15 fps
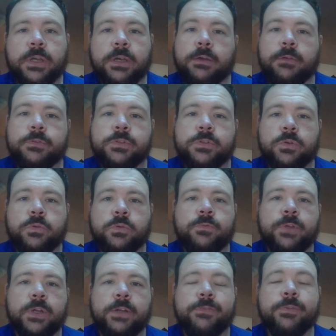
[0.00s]
so
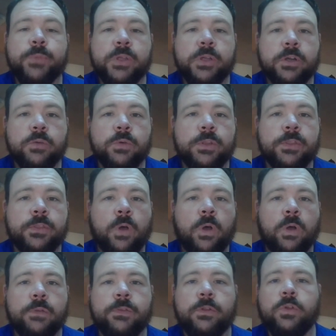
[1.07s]
very familiar with
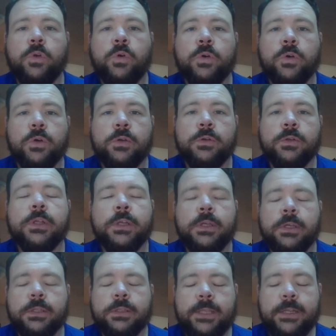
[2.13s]
all the local
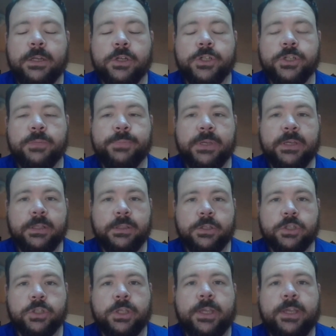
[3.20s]
leadership in the
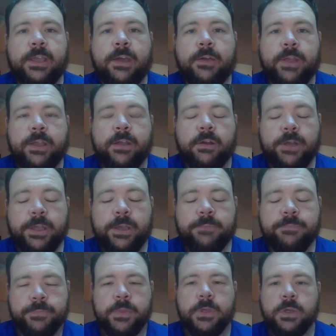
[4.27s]
Chelan County area.
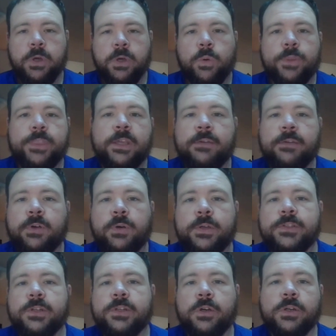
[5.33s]
One thing I've
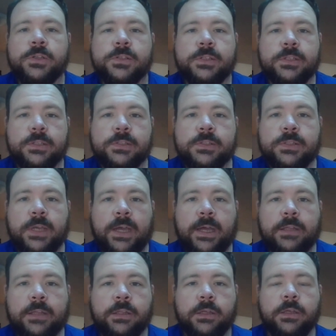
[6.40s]
always noticed is
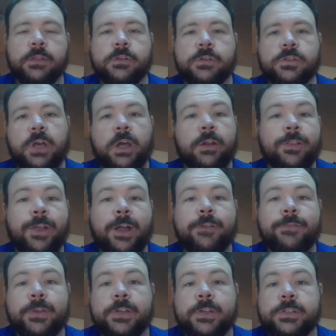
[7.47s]
that there's not a lot
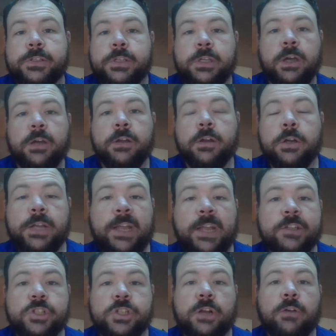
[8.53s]
of us younger
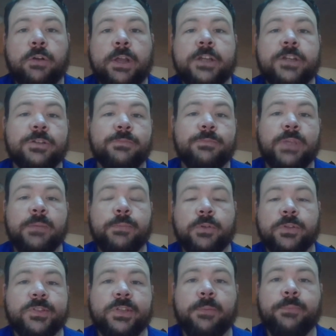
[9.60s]
next generation people
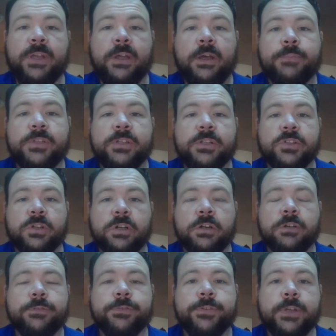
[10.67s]
stepping up to
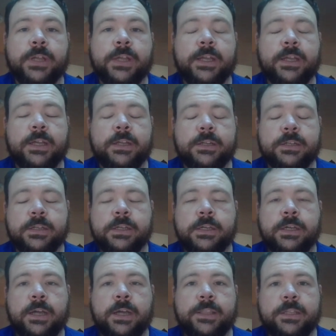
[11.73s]
serve. And
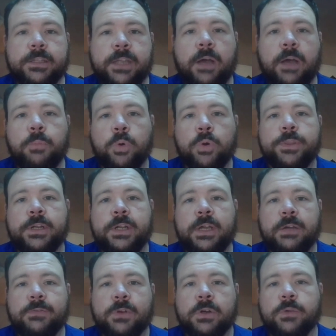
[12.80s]
I think now more than
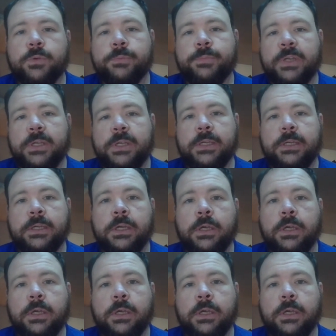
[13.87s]
ever, it would be